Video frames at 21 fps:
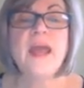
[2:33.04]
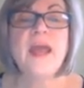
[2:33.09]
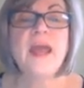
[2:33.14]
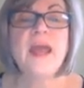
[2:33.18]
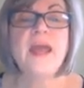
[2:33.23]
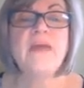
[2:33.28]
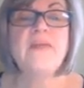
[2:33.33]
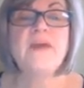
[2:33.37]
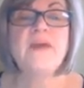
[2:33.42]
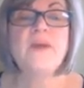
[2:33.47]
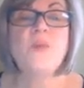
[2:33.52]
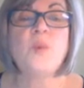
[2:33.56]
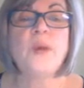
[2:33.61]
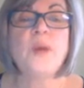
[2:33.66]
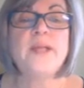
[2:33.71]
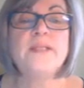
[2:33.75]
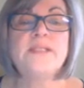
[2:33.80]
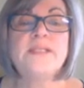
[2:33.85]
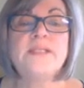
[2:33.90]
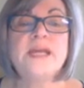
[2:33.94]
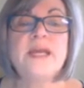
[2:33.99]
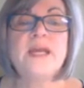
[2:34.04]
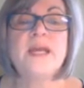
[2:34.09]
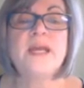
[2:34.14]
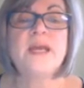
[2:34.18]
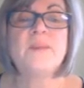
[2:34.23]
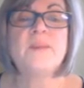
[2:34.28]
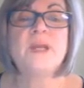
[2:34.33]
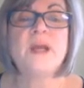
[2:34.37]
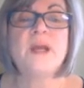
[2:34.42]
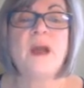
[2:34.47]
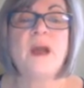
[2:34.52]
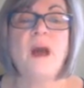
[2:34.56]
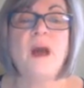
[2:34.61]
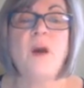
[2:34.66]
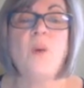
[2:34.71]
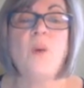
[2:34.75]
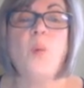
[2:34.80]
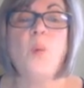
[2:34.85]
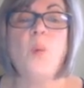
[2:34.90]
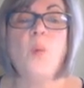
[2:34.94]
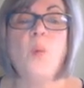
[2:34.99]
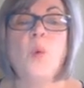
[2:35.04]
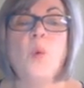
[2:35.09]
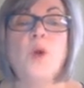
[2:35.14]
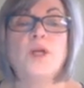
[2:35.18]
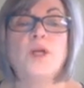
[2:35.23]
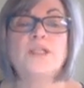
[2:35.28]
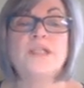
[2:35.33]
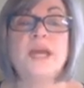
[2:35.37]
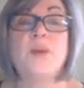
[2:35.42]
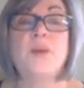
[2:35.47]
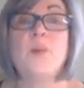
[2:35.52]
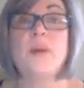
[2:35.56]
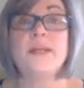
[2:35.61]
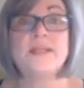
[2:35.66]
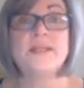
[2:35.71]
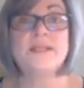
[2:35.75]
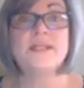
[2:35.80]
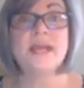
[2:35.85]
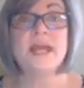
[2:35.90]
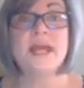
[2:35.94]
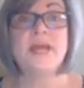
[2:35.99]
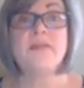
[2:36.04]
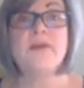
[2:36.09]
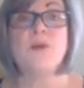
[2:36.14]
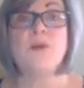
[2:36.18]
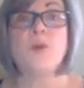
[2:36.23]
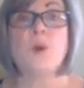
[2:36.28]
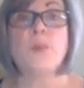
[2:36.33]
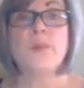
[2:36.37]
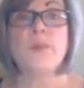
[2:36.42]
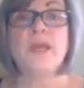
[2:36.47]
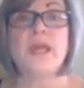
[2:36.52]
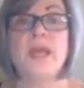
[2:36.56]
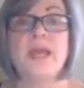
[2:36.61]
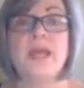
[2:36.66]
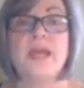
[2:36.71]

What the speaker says: and then Wednesday, I'm going to call Workday Wednesday. There won't be